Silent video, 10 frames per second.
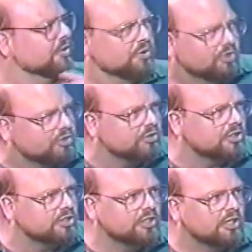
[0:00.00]
a
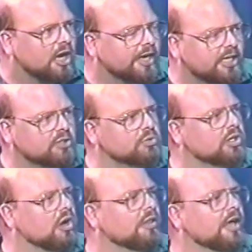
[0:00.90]
ludicrous, I guess we
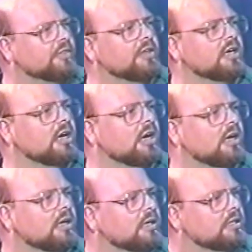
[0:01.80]
call that the
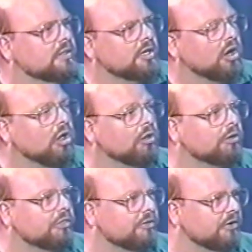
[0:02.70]

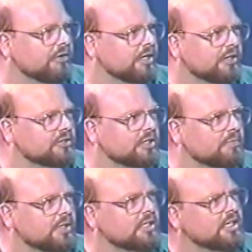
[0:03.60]
Hulk theory or
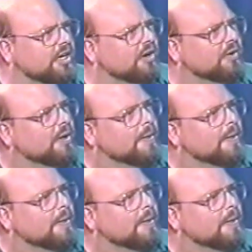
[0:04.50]
something, you know.